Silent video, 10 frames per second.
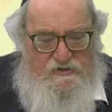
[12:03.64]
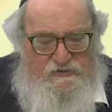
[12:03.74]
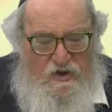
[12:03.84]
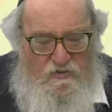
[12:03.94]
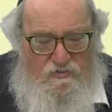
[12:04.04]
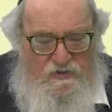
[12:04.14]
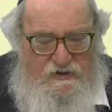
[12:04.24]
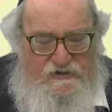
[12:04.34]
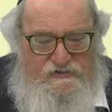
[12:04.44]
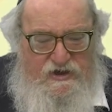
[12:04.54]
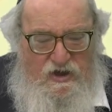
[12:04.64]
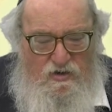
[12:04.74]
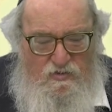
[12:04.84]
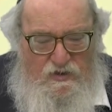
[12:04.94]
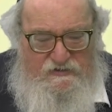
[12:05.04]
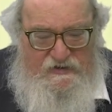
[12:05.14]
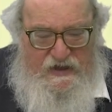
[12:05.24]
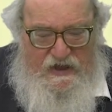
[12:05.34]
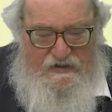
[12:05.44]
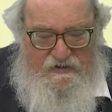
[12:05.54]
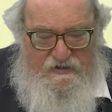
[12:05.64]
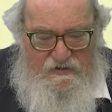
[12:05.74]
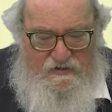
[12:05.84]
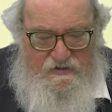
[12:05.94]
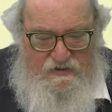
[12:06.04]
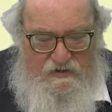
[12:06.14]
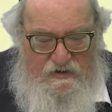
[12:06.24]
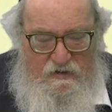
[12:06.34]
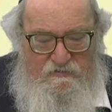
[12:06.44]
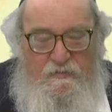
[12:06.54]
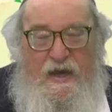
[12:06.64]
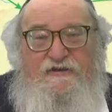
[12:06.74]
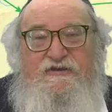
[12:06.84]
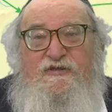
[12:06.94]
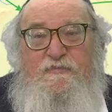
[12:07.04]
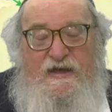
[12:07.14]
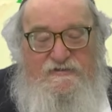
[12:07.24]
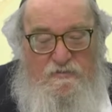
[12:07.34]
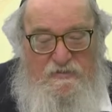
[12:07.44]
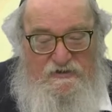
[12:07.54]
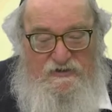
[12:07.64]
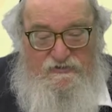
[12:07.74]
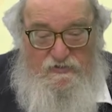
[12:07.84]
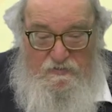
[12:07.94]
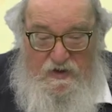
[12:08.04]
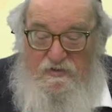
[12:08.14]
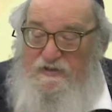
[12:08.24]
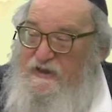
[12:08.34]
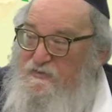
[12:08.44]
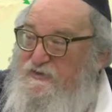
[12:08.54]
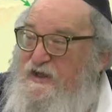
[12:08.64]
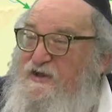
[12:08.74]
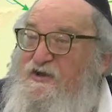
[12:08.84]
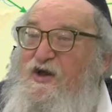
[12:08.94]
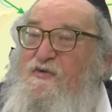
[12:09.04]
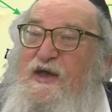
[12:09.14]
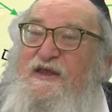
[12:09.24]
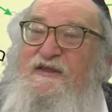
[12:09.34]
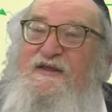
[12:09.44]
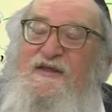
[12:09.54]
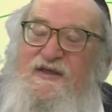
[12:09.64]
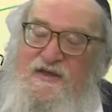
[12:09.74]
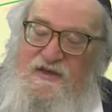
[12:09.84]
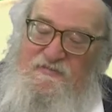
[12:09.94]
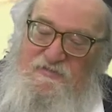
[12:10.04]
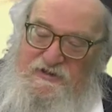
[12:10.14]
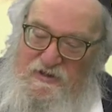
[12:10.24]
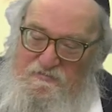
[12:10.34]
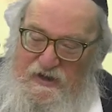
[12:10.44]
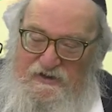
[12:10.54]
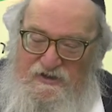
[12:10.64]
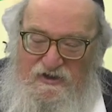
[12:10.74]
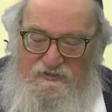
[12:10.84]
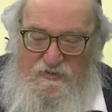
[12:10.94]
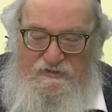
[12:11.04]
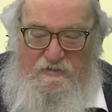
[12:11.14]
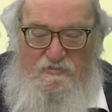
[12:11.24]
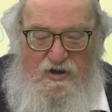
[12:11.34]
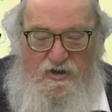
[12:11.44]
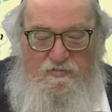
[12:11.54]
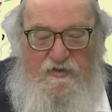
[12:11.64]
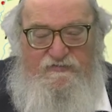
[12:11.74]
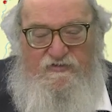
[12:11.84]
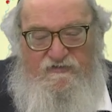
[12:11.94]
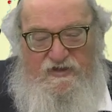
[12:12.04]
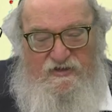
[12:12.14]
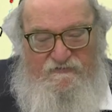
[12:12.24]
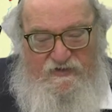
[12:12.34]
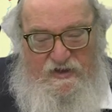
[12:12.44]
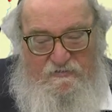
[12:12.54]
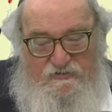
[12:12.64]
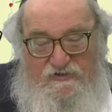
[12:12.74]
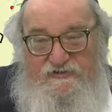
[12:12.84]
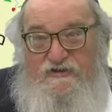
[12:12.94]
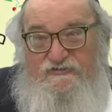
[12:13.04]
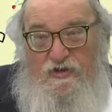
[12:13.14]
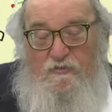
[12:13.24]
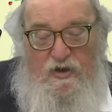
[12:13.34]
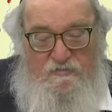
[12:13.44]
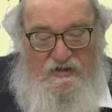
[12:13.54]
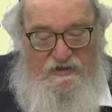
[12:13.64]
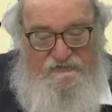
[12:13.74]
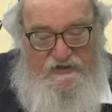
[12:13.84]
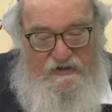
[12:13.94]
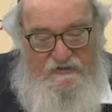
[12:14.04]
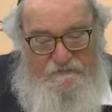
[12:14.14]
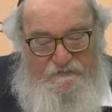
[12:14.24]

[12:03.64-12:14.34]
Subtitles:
So Chizkiyo, once again, comes back to the Beis HaMikdash. So apparently he was not a Kohen, but the Mikdash was a makam of tefillah for him, just as Shlomo HaMelech said.